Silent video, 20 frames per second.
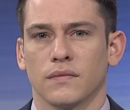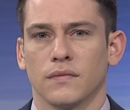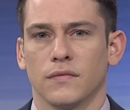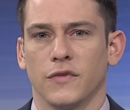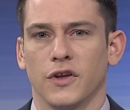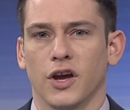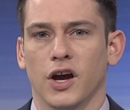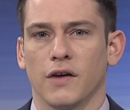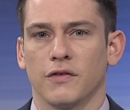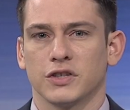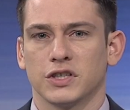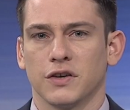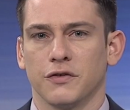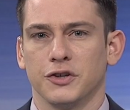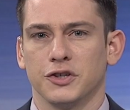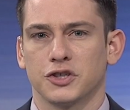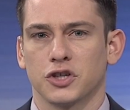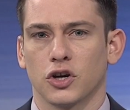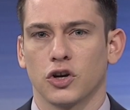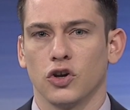The Office of
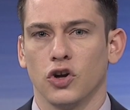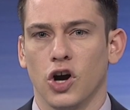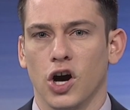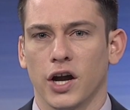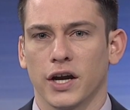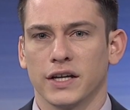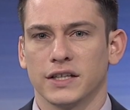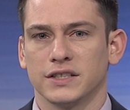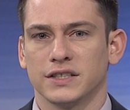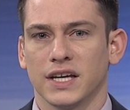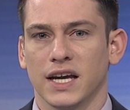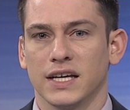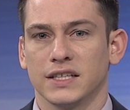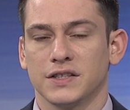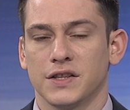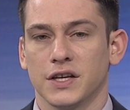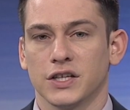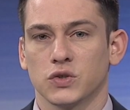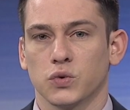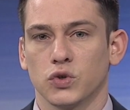Internal Audit
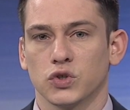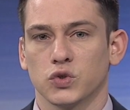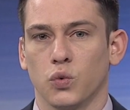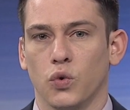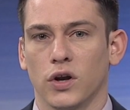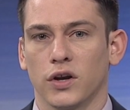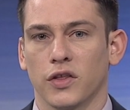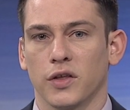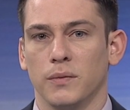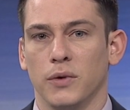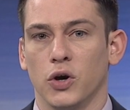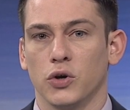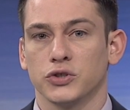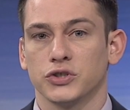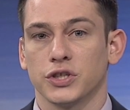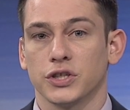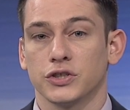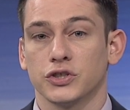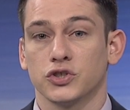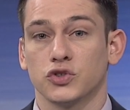says this was one of the
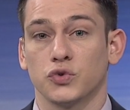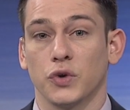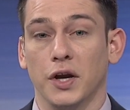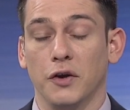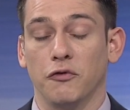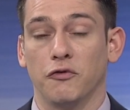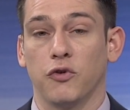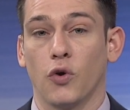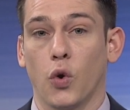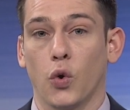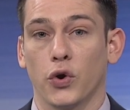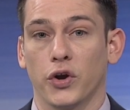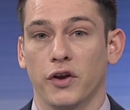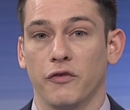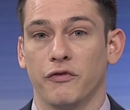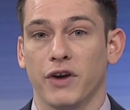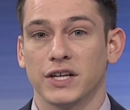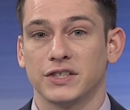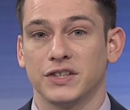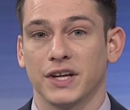most straightforward
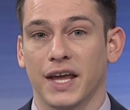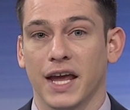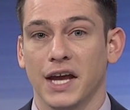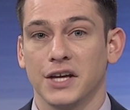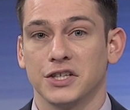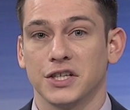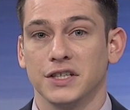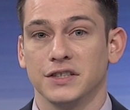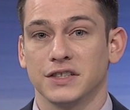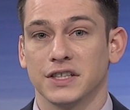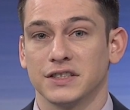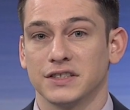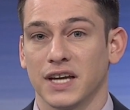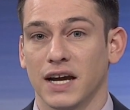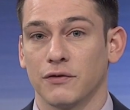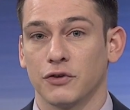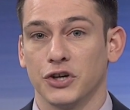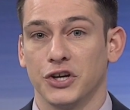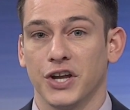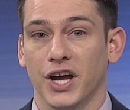investigations it's
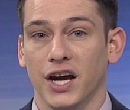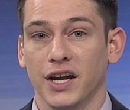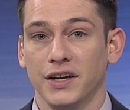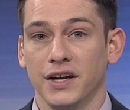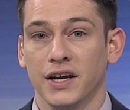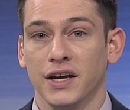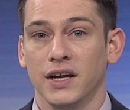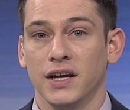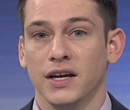ever done